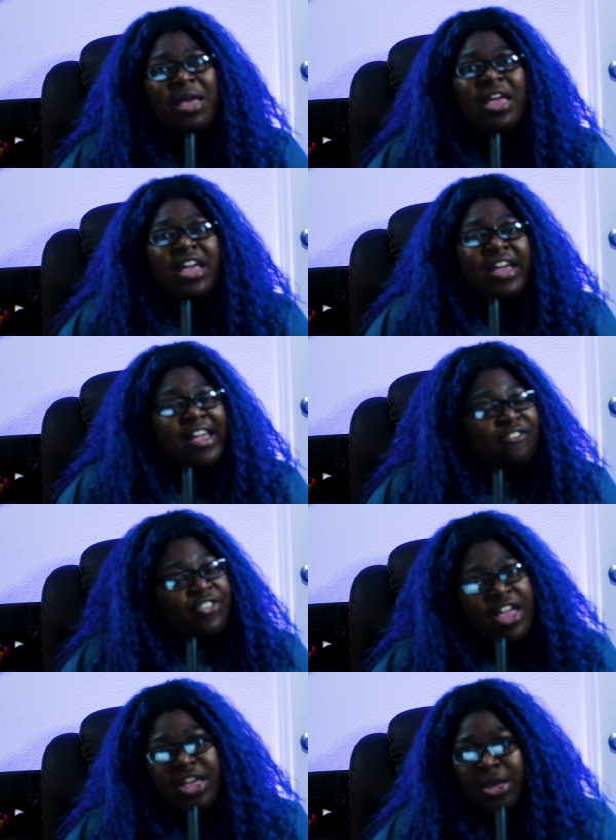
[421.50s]
if they
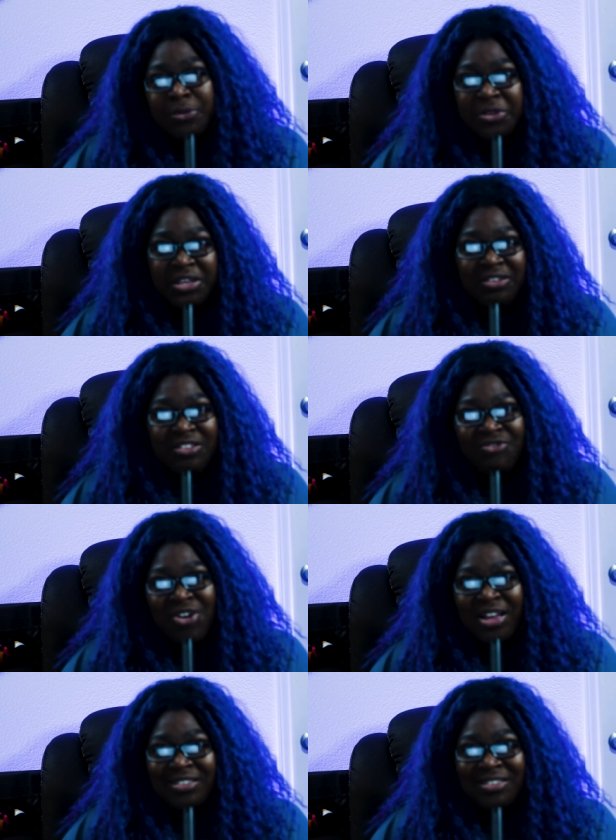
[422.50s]
use these
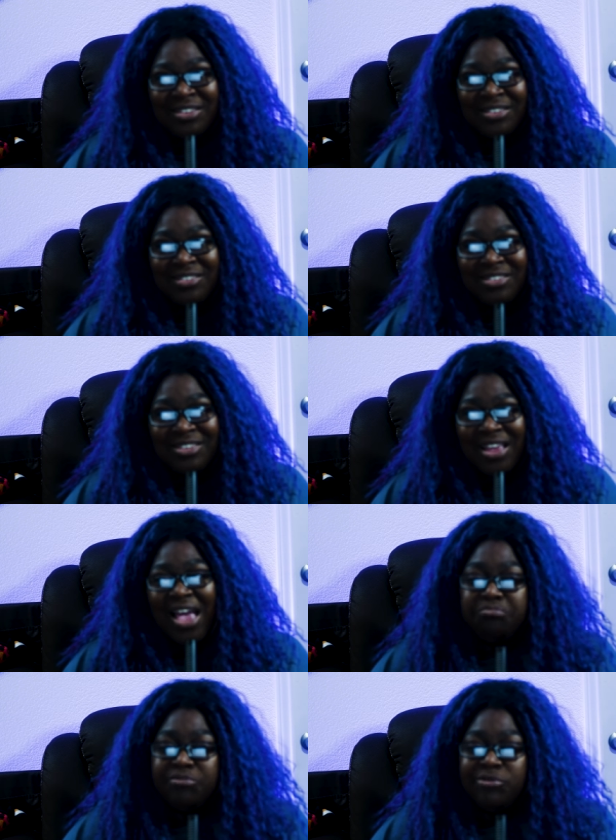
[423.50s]
devices.
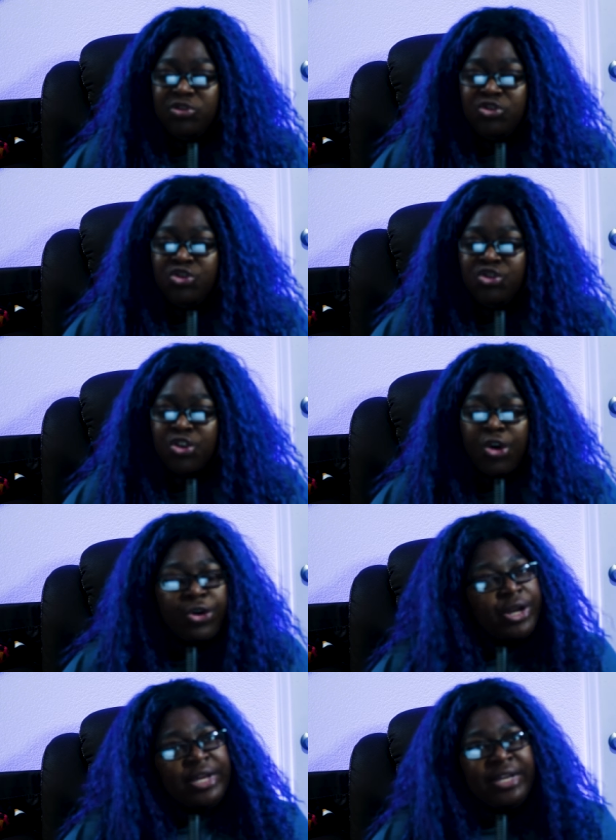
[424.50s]

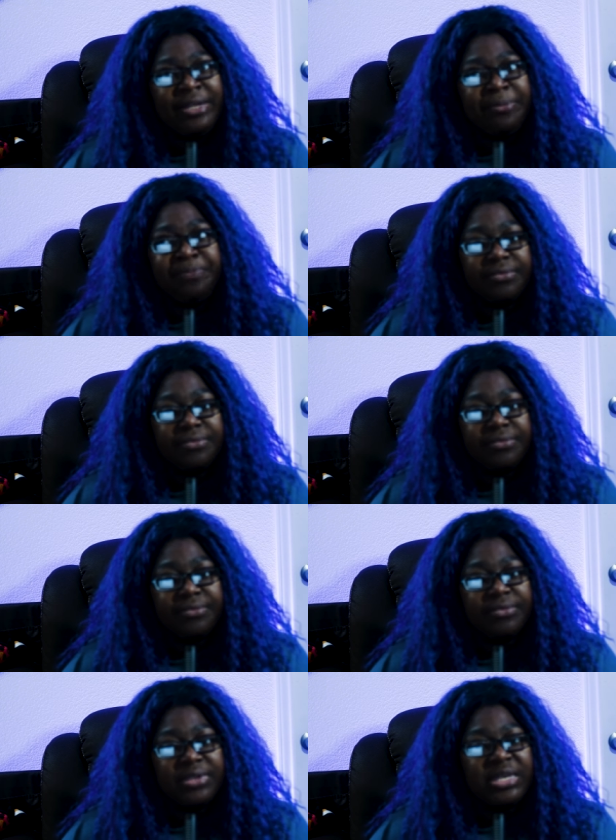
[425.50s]
Charlie
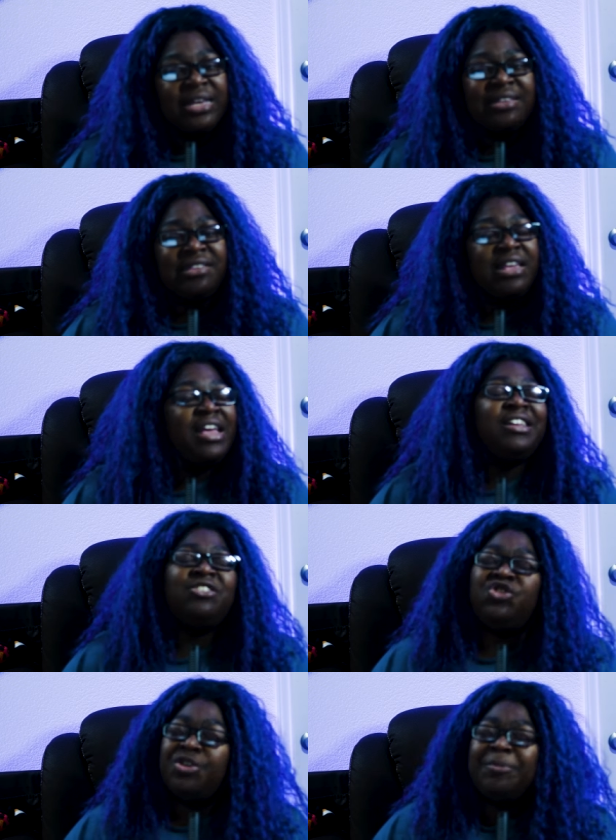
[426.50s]
is in
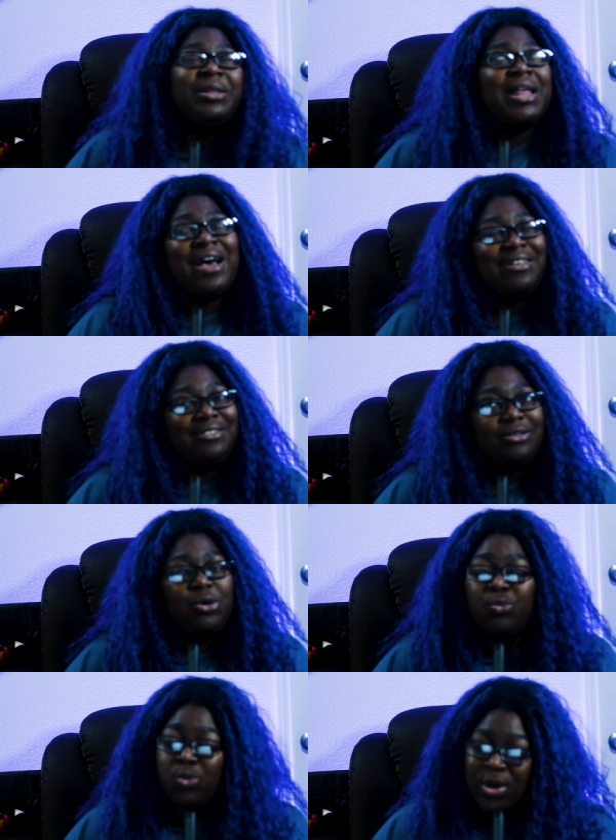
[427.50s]
gym class
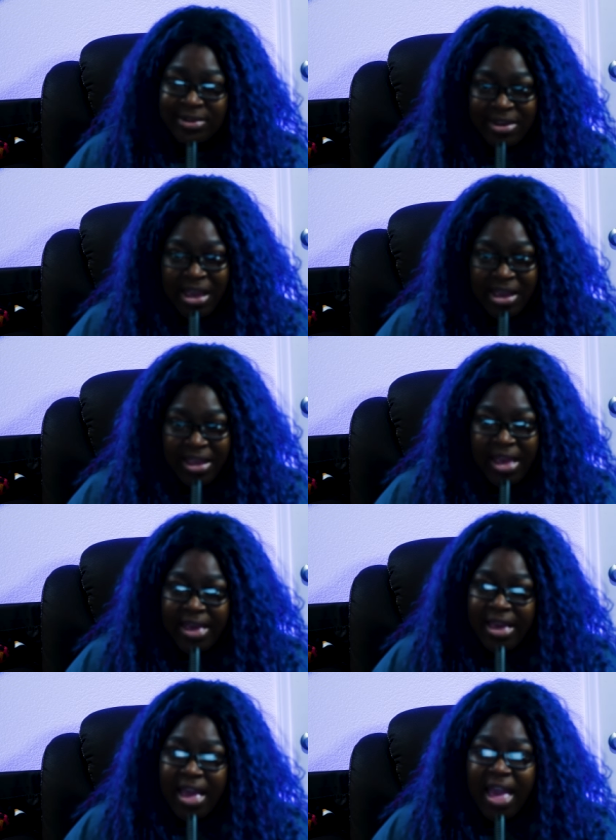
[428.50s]
one day
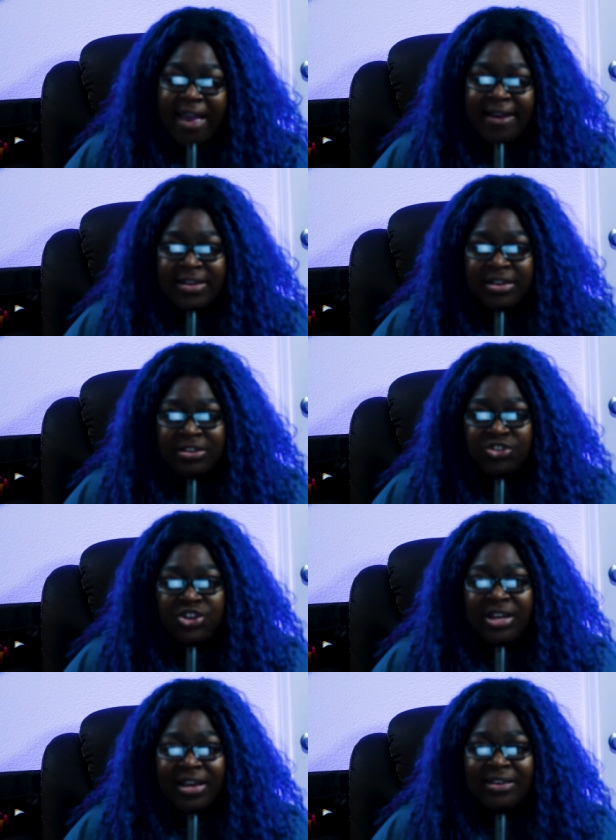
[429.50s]
and she
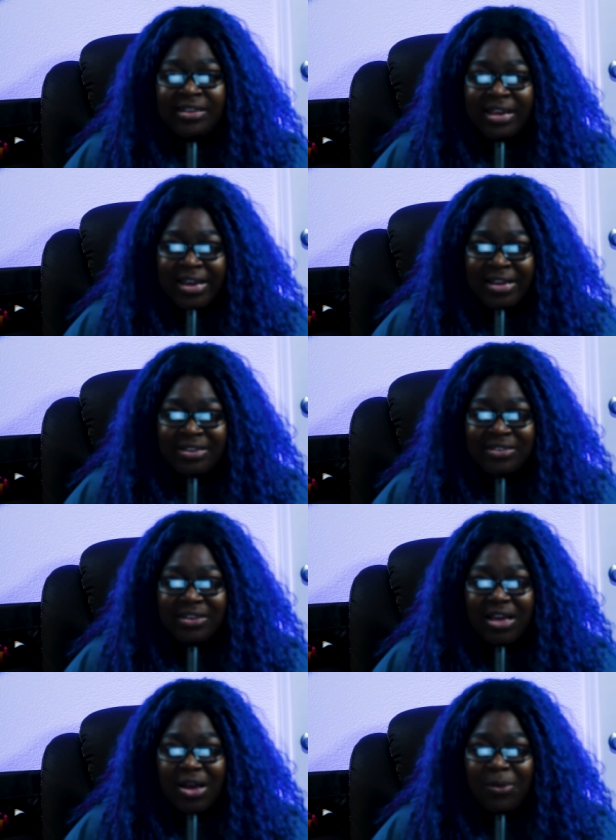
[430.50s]
gets hit
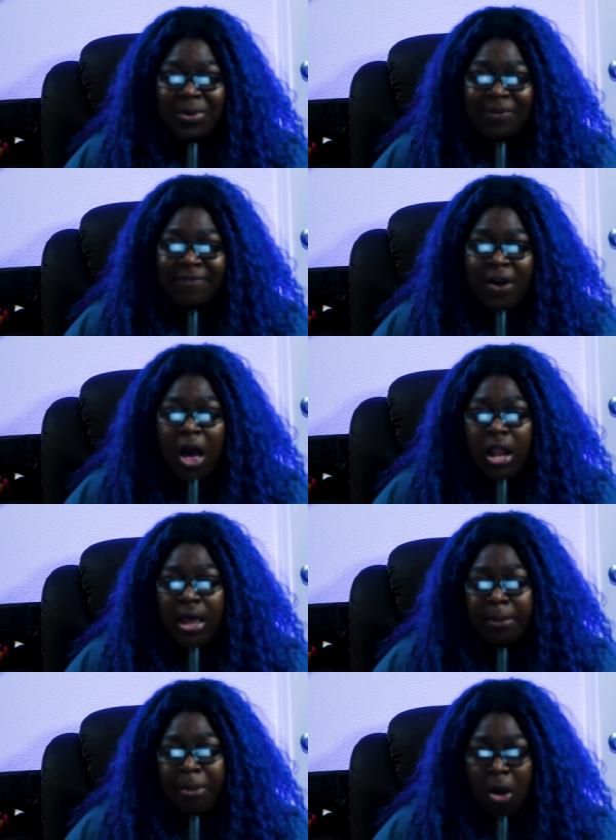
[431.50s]
with a
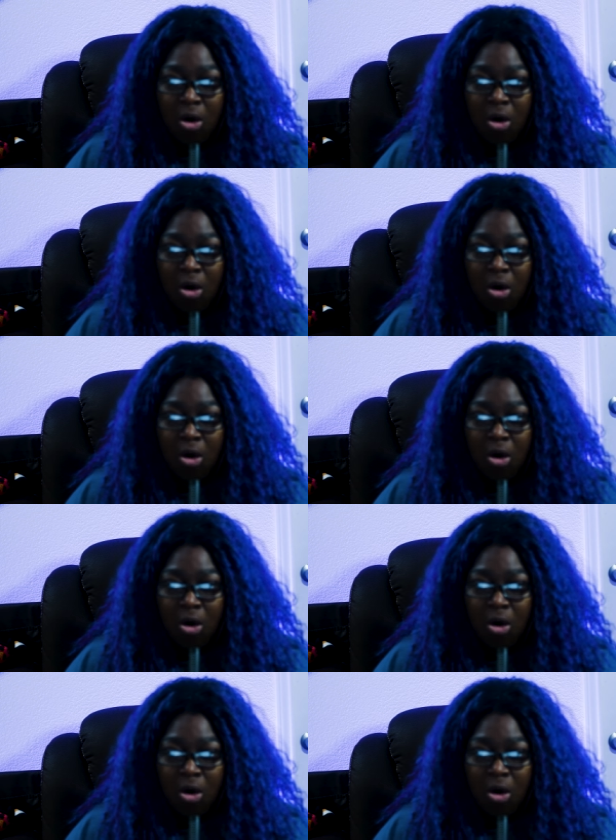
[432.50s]
volleyball